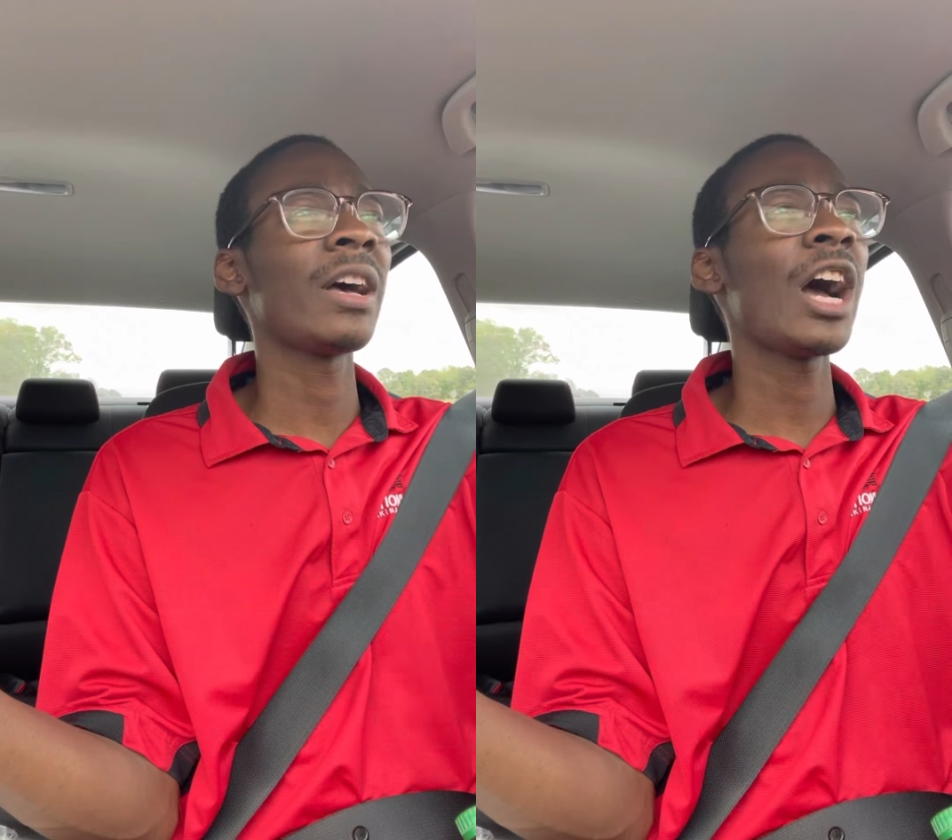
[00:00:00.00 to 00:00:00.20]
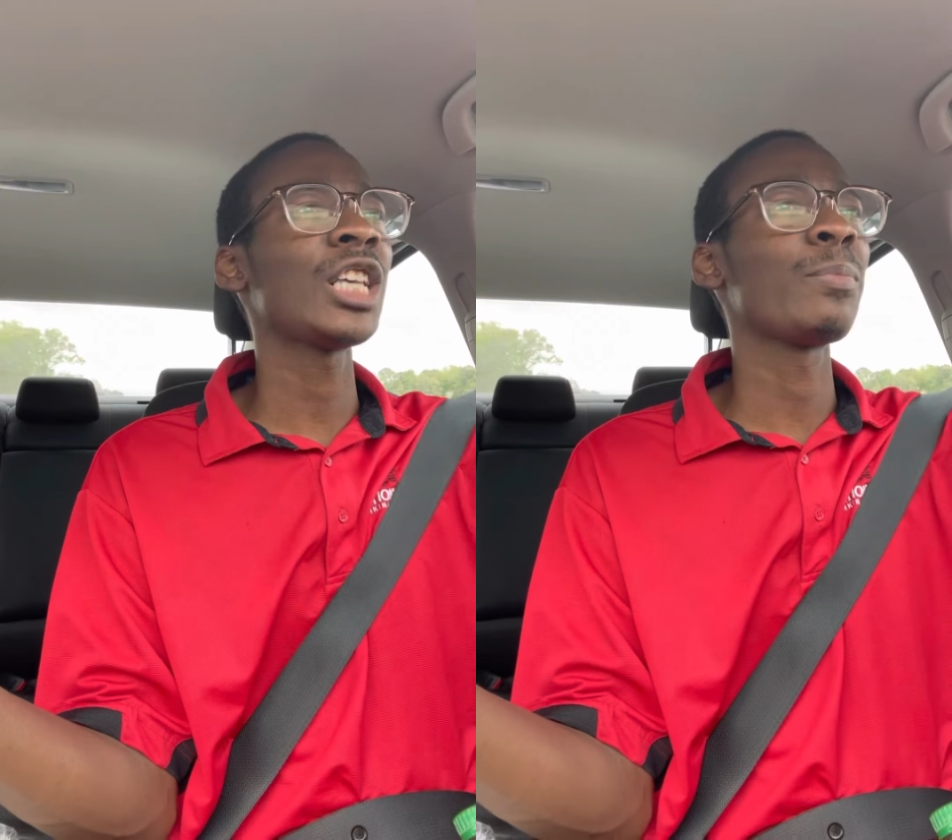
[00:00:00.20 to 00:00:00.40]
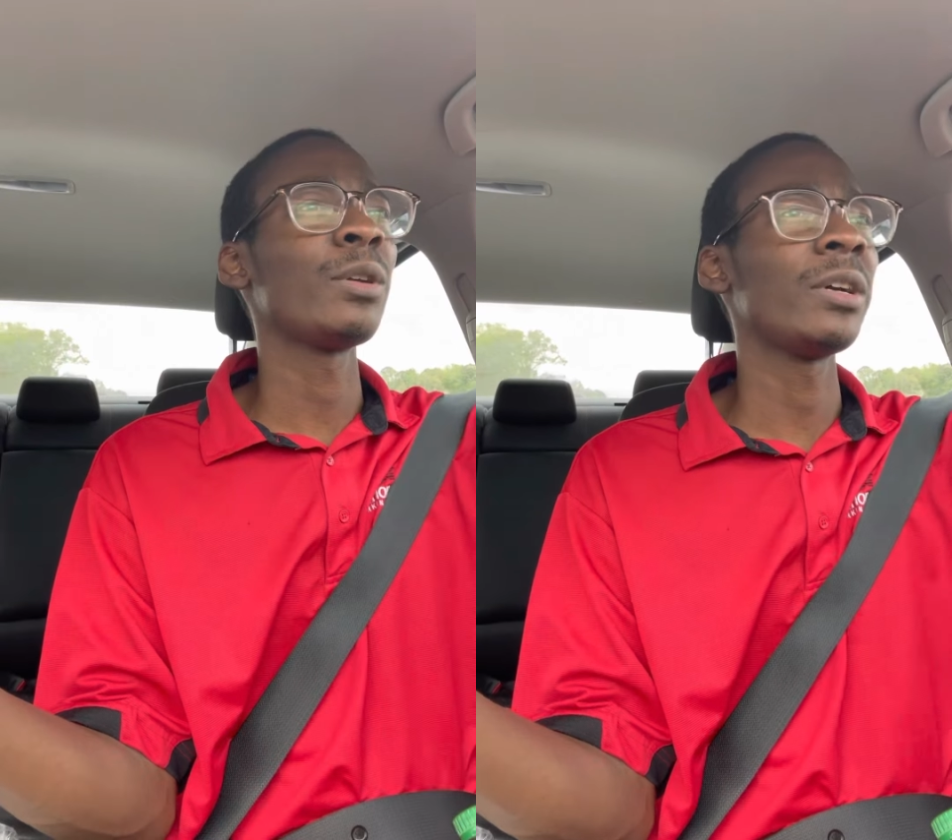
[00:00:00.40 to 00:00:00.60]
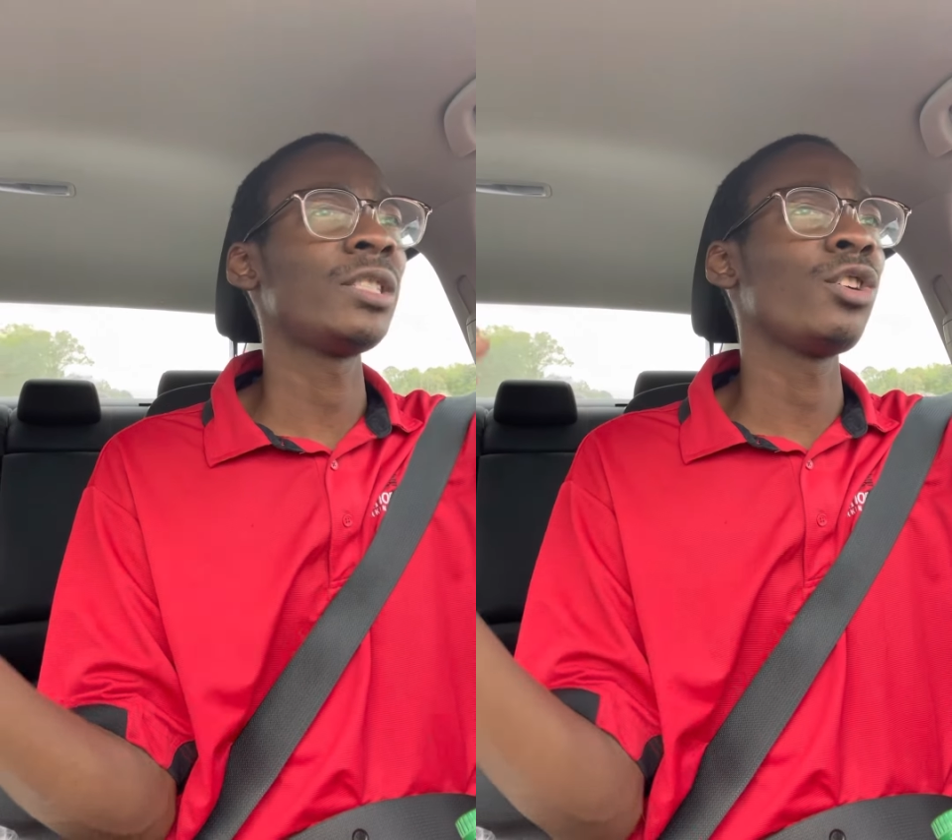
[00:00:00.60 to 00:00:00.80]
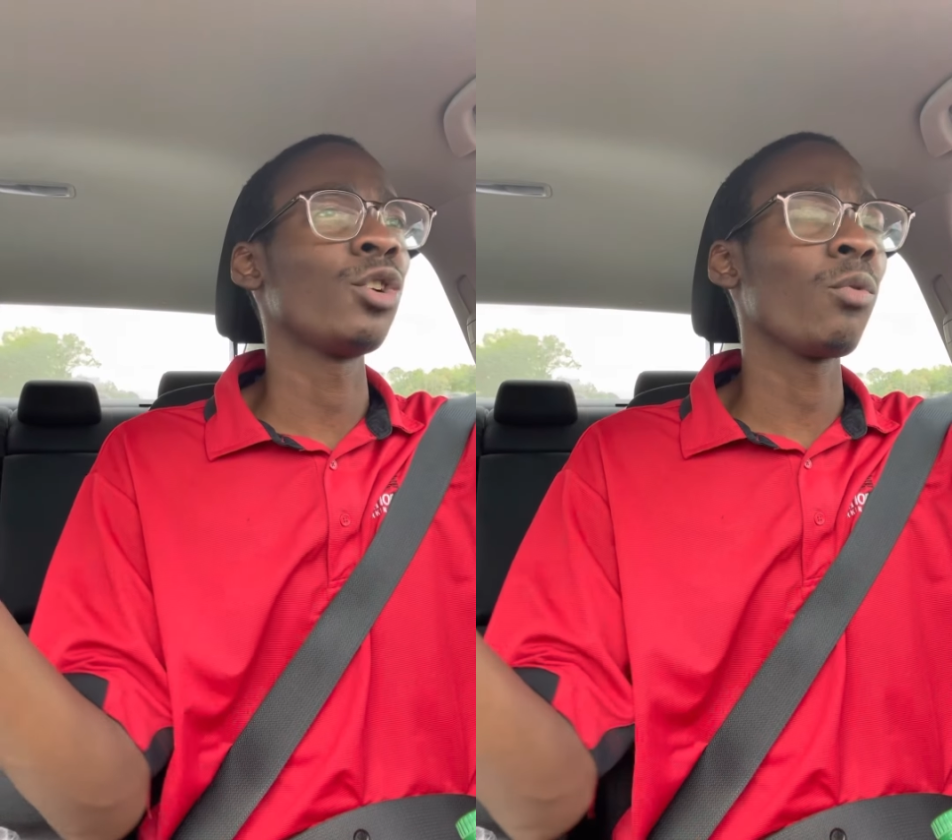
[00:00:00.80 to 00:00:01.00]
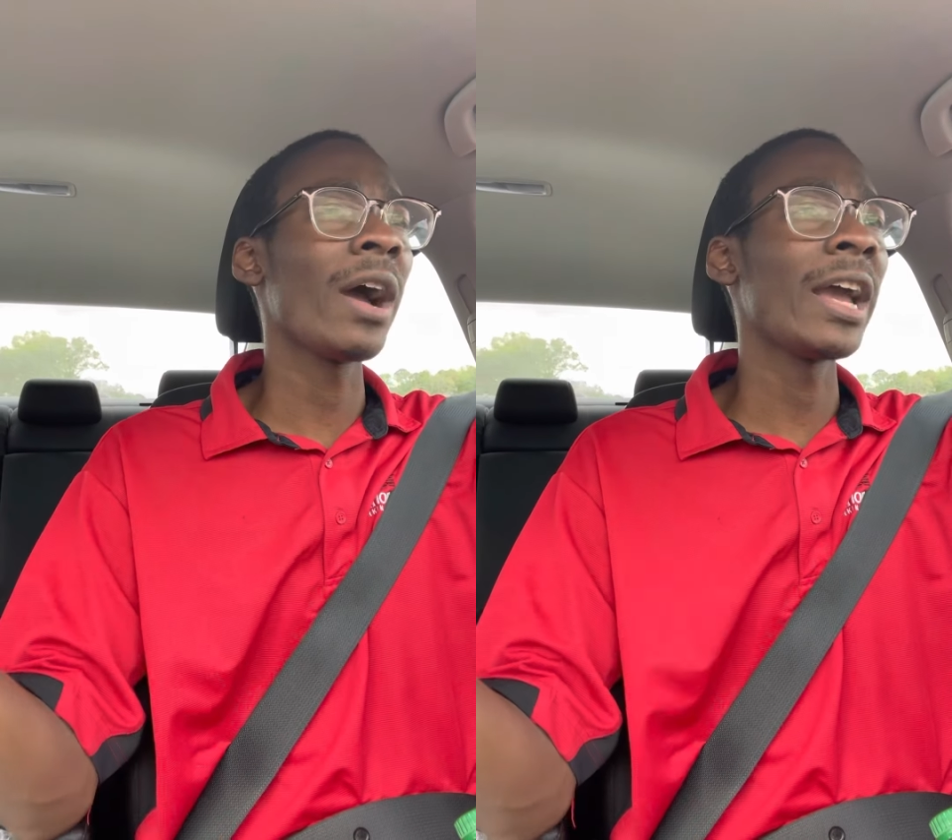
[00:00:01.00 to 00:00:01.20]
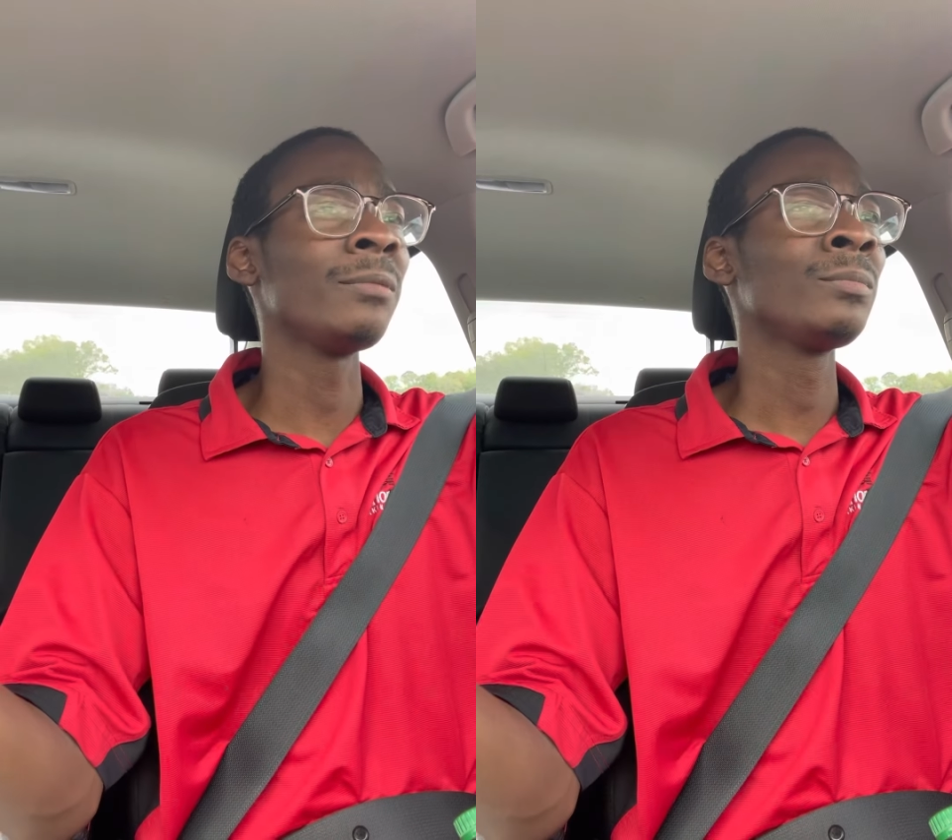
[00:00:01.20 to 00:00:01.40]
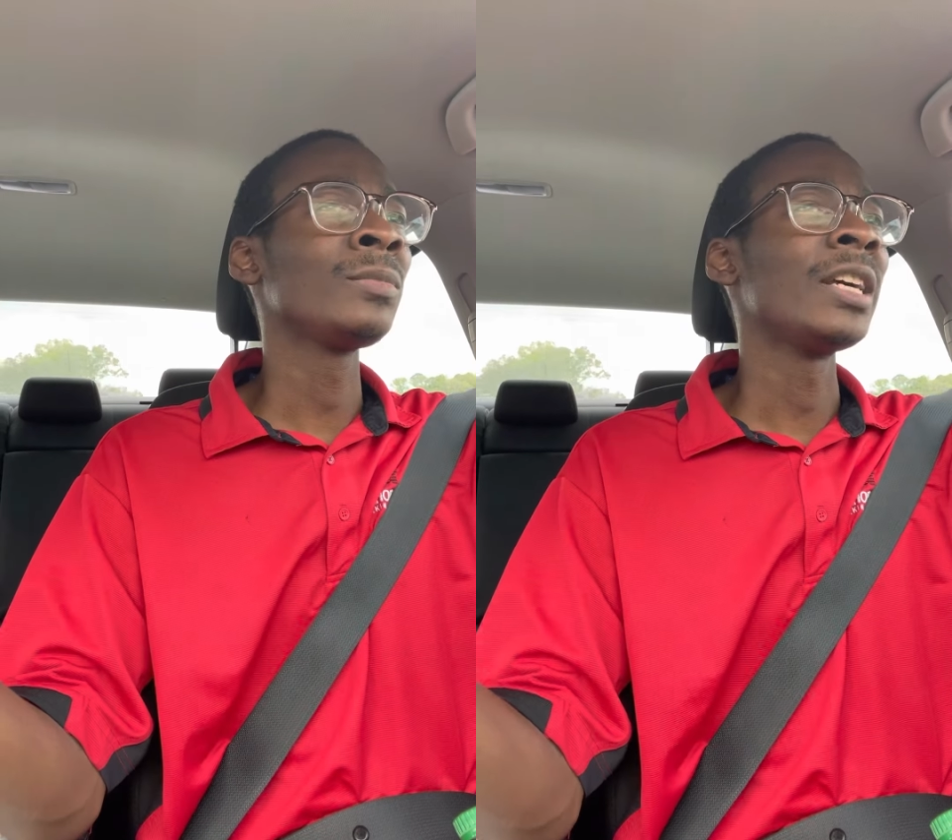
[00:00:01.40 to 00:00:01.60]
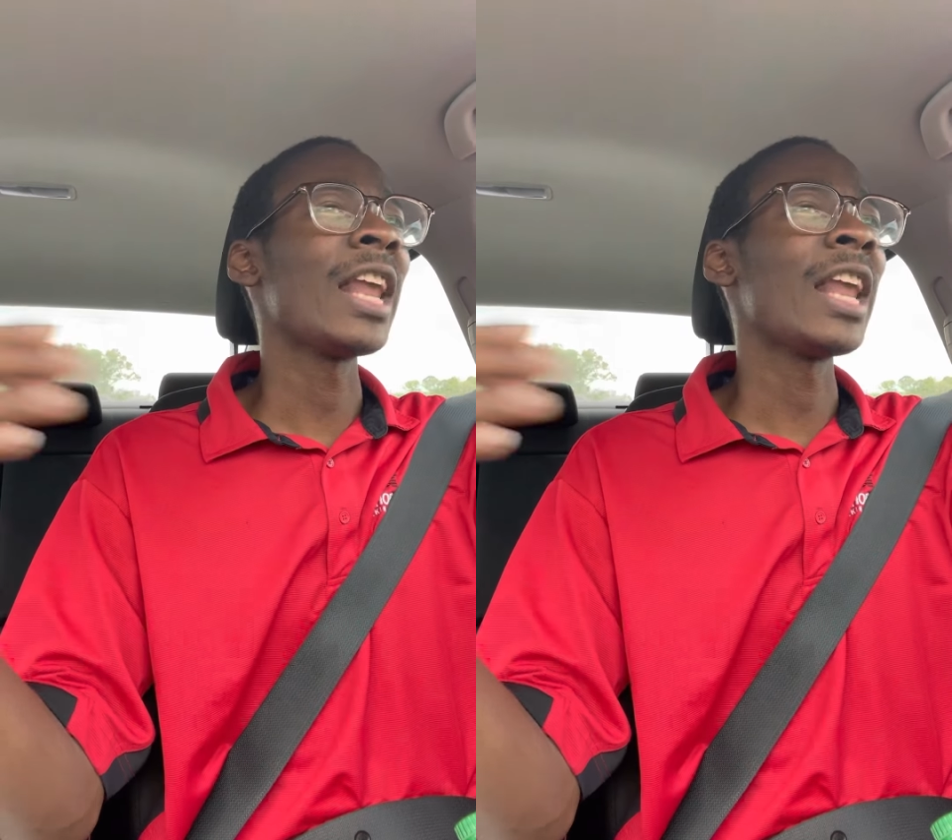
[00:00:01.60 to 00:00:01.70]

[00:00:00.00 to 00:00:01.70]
hospital, is to the right.